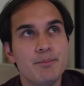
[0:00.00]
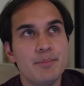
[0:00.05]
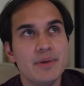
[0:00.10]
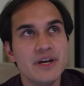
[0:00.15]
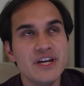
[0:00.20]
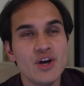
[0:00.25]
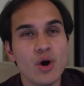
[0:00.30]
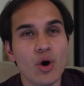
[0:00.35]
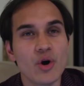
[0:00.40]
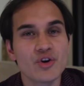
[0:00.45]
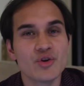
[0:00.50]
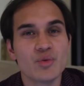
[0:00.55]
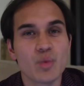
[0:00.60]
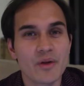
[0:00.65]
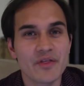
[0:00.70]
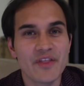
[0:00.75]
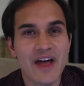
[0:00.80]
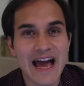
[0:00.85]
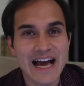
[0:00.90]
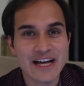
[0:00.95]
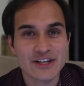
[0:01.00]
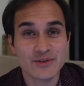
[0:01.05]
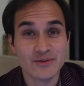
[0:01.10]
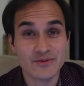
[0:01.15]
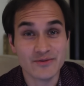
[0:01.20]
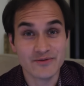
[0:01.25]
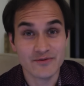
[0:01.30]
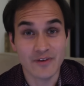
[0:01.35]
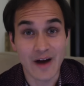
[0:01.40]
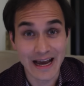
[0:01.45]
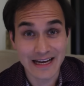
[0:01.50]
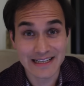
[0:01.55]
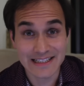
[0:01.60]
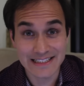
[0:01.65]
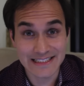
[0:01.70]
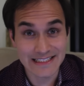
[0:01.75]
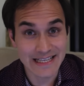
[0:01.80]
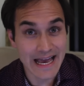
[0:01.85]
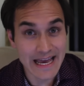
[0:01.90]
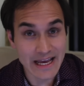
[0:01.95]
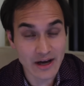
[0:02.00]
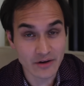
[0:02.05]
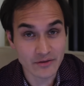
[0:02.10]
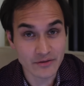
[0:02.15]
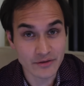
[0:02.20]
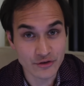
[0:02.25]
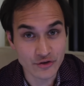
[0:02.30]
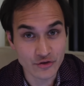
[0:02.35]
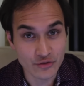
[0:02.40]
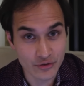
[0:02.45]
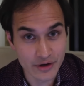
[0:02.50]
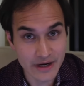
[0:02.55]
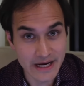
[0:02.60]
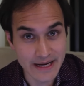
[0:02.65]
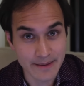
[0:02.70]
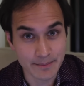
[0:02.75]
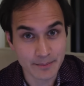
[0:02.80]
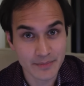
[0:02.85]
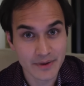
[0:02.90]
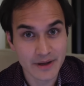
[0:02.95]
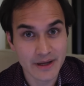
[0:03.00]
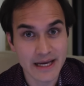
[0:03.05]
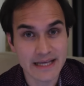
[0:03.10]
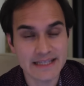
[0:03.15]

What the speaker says: beyond what the actual facts say of the dream.